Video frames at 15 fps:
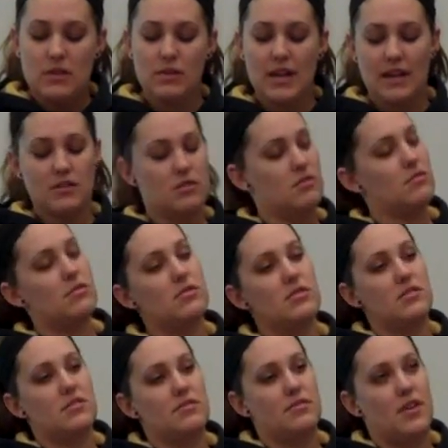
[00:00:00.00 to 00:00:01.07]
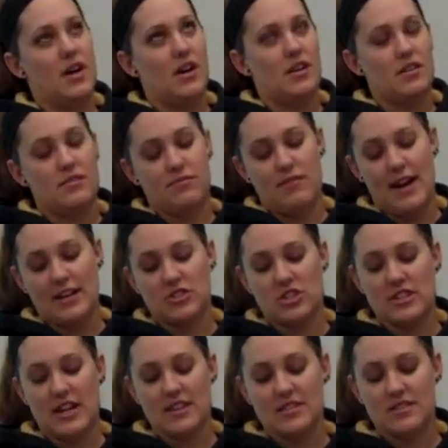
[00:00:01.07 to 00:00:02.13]
You can do
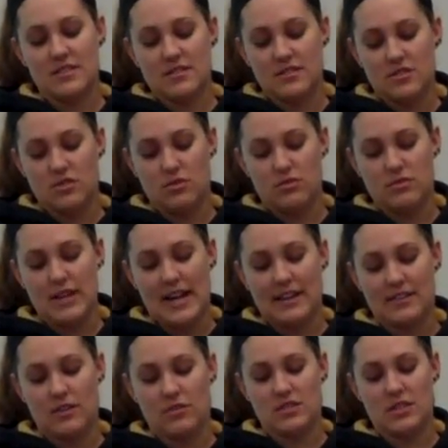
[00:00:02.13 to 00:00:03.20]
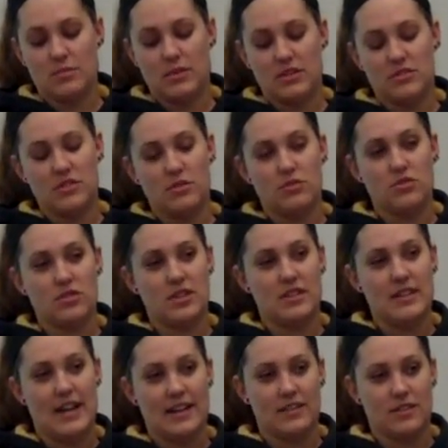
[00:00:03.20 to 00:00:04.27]
fracture tests to diagnose it, but it's usually
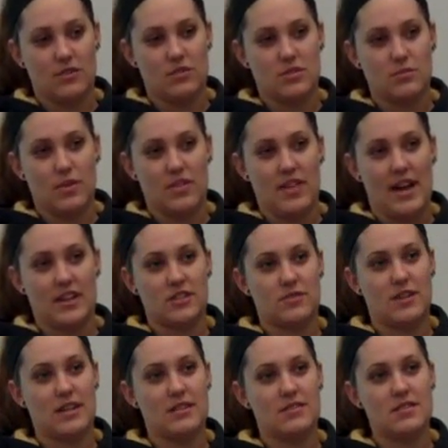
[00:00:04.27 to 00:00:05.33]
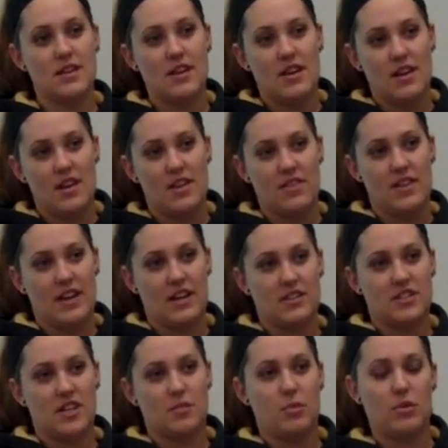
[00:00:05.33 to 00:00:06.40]
diagnosed with x-rays in the
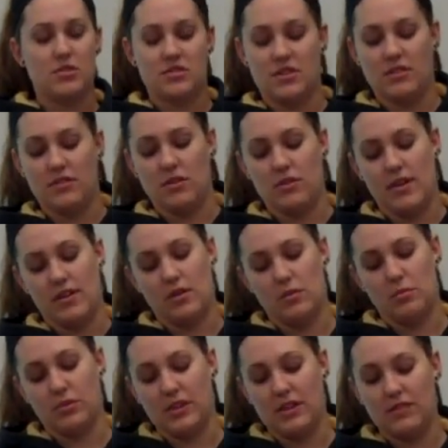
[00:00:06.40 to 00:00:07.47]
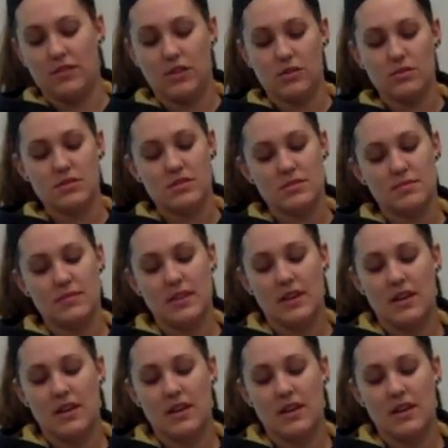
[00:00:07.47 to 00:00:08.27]
anterior-posterior view and oblique views.